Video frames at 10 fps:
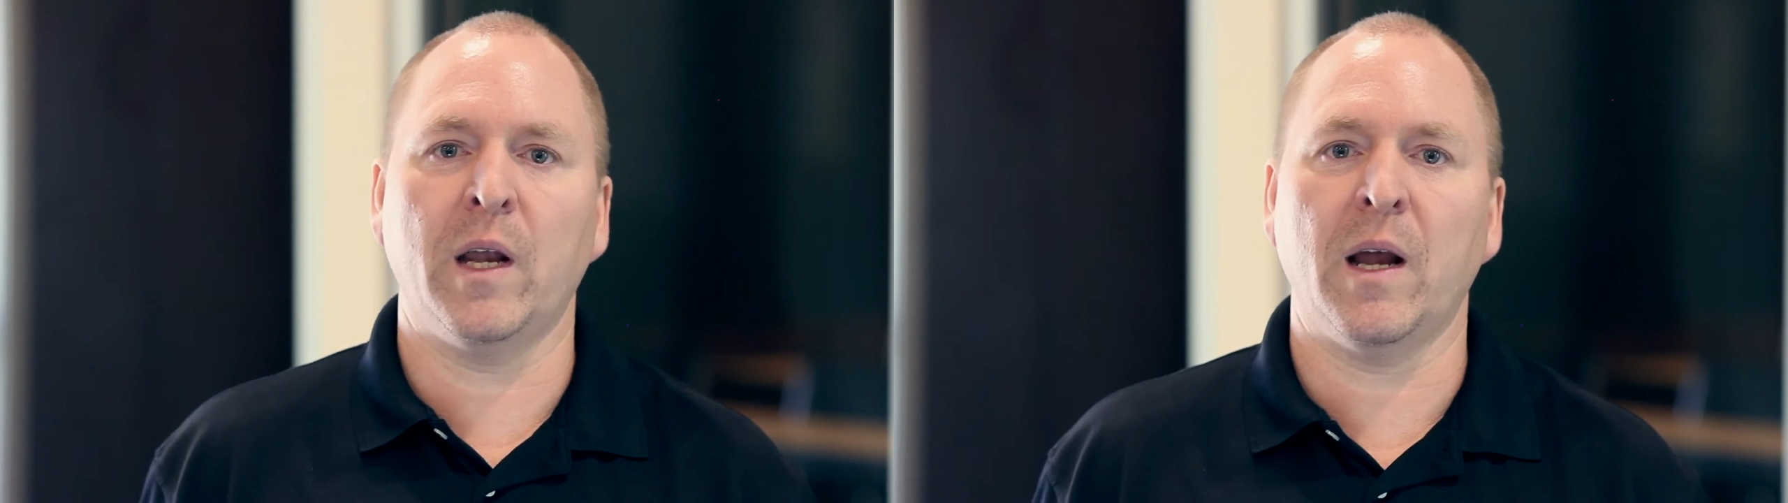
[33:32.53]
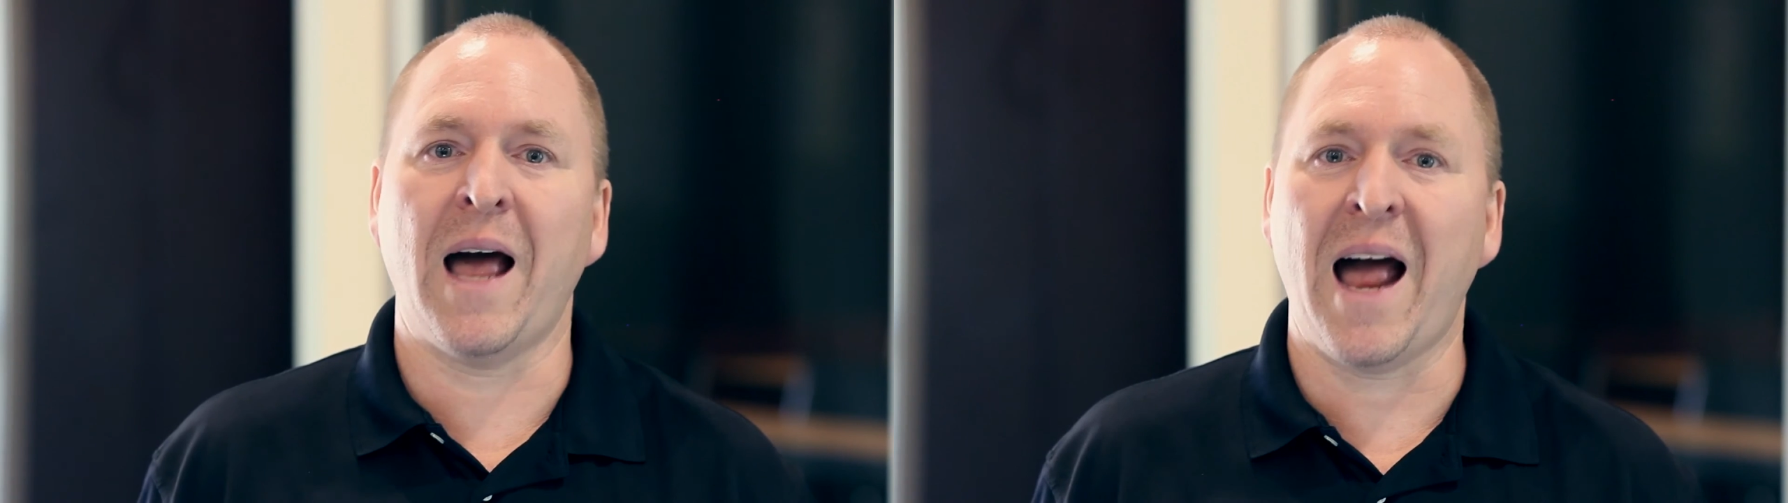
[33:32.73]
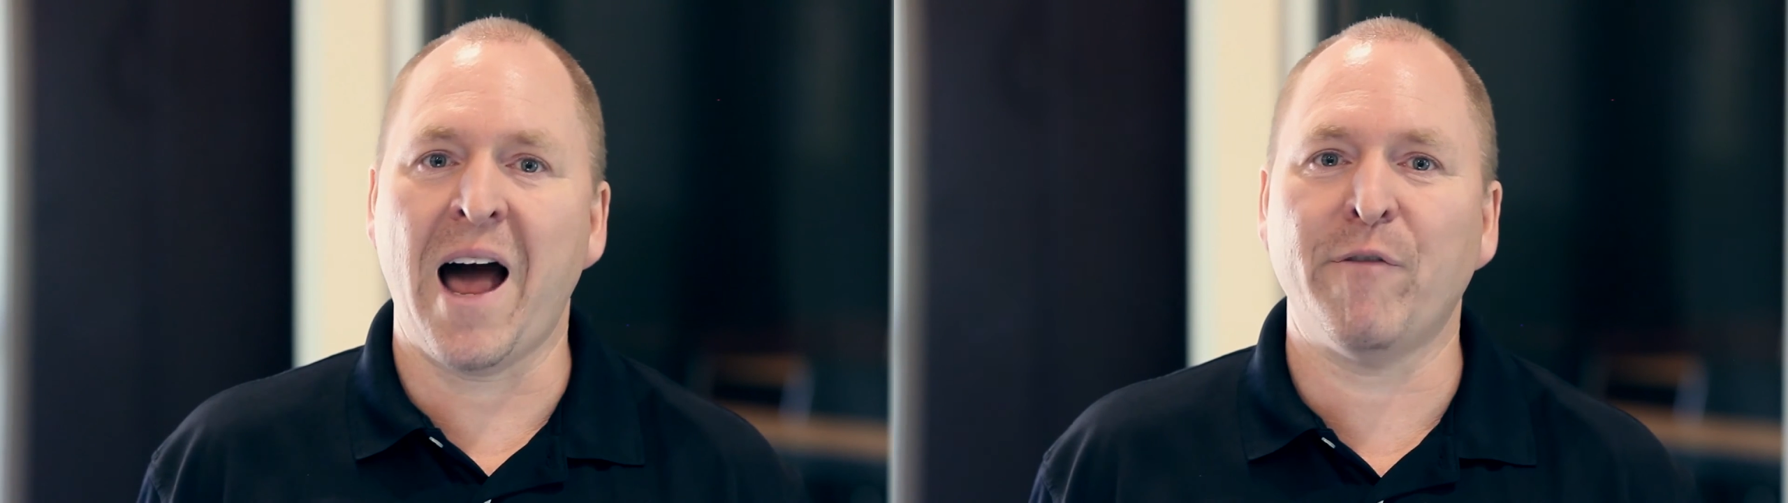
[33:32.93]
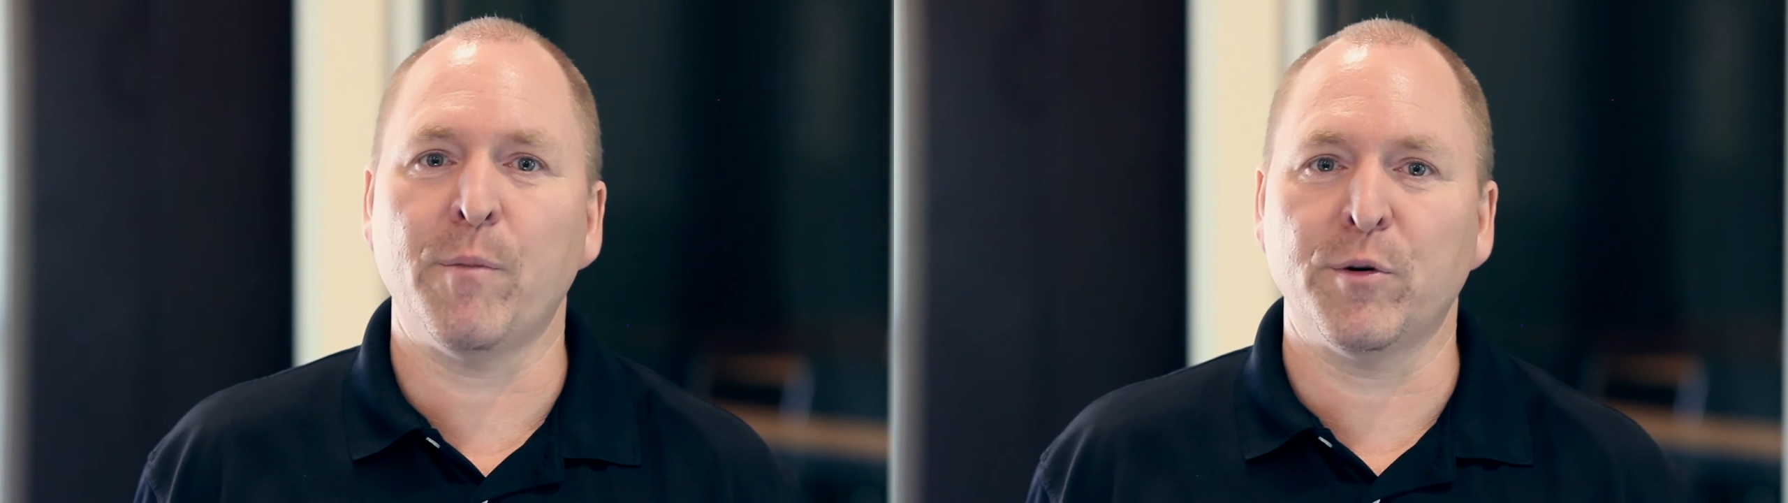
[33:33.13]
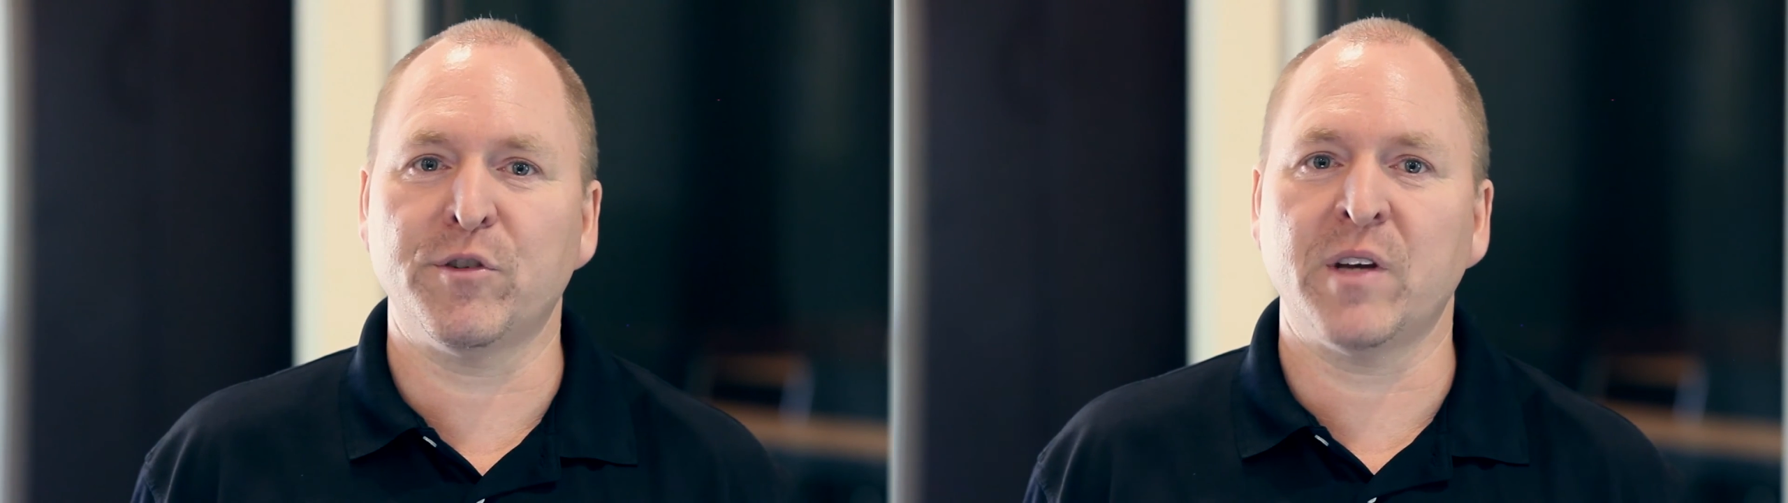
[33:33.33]
get
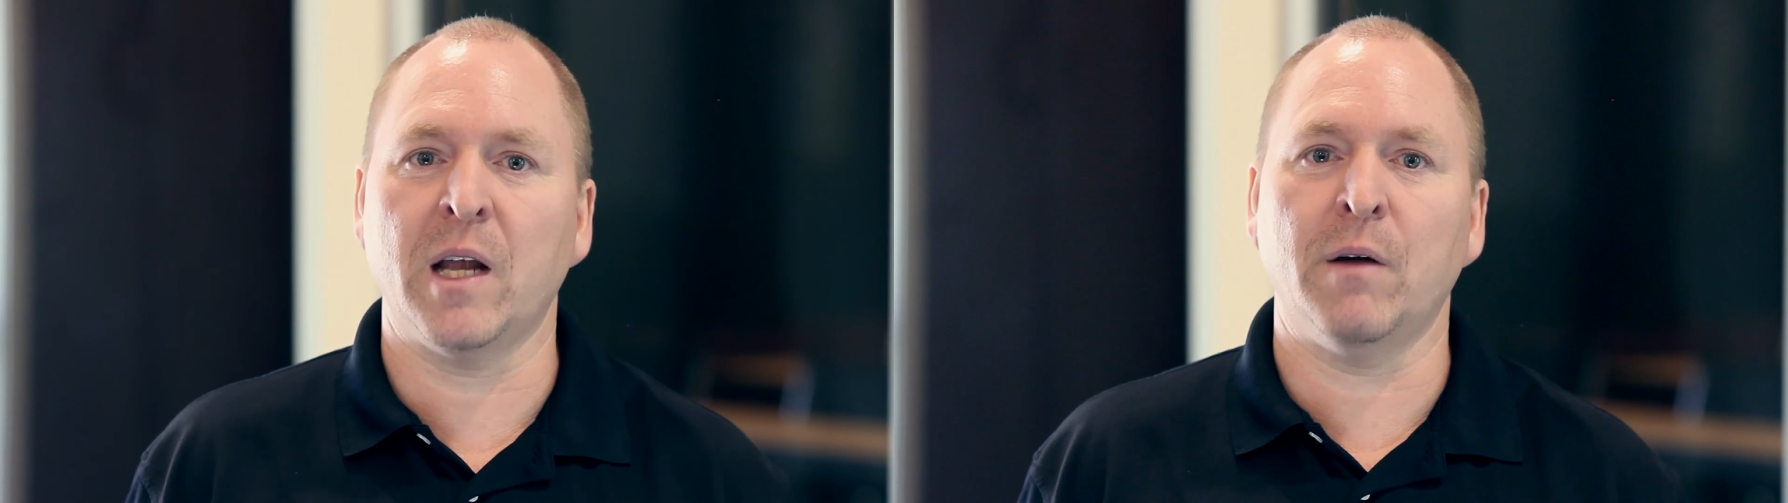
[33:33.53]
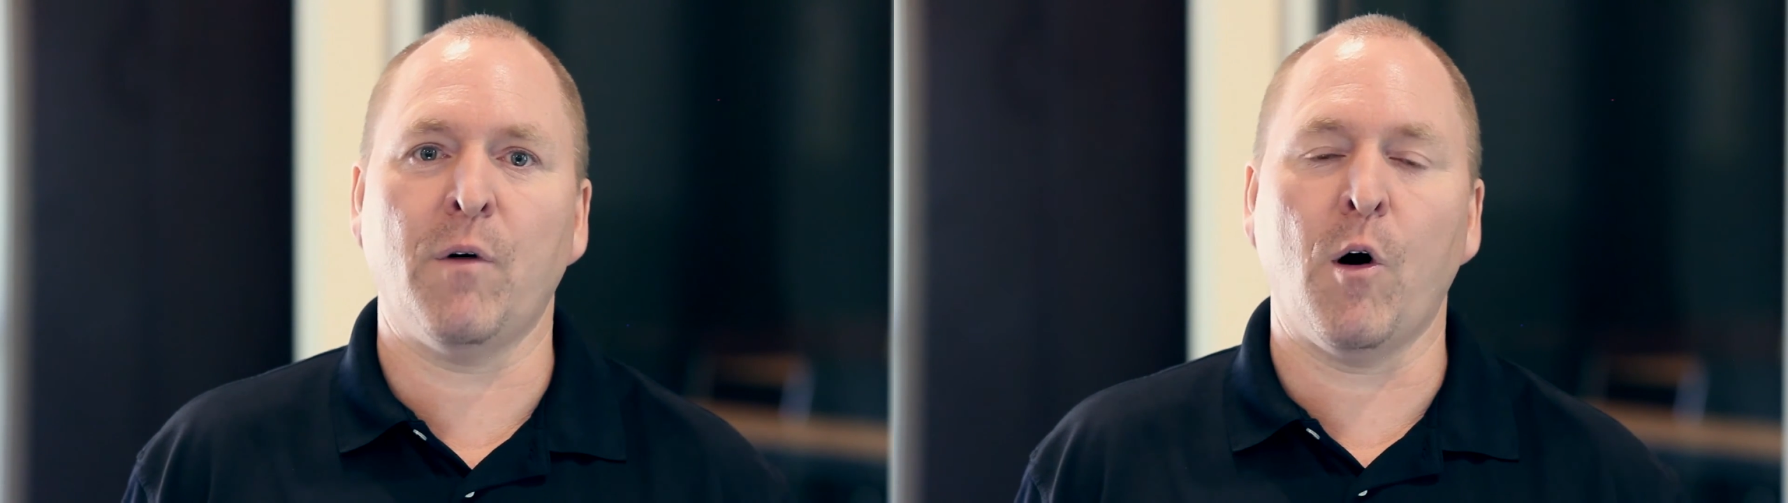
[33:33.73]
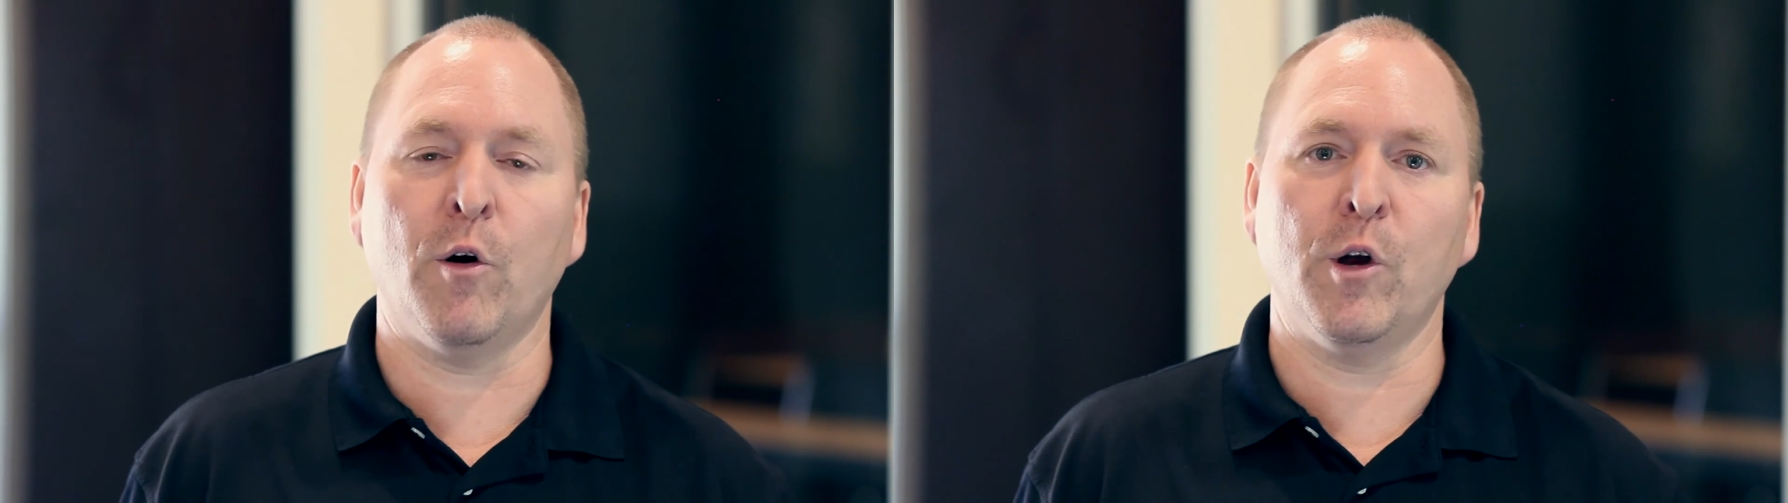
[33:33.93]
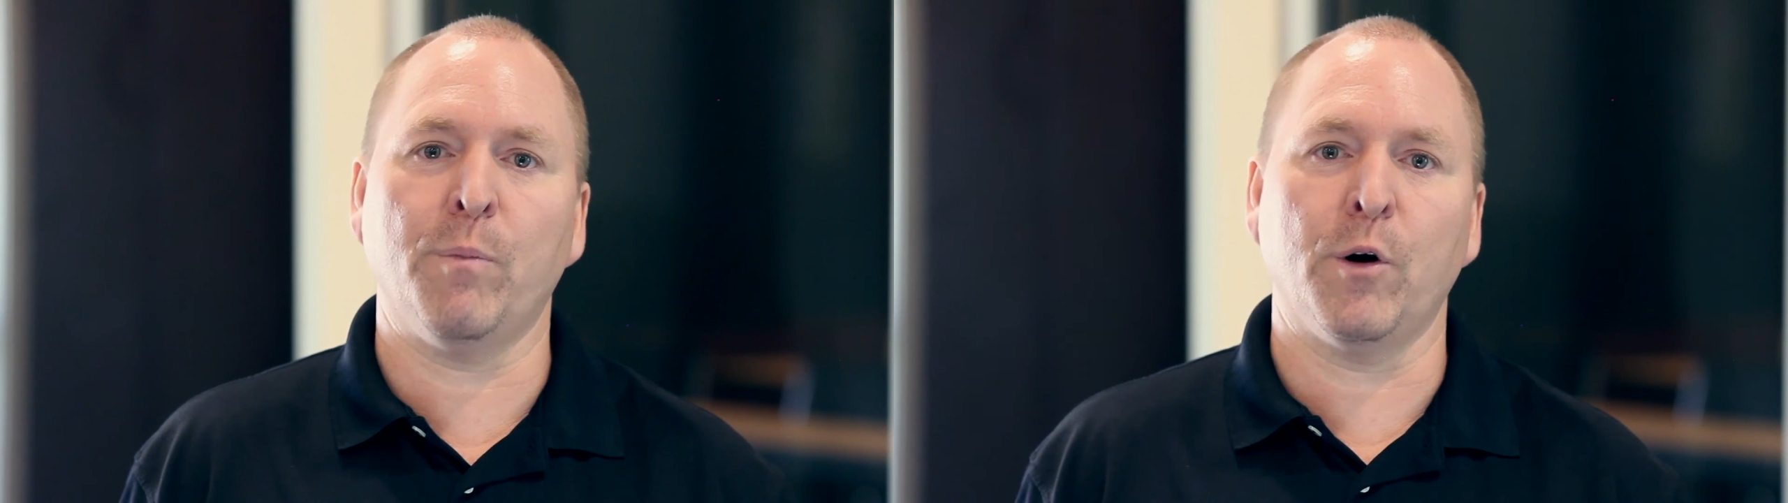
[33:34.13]
0.5% of all your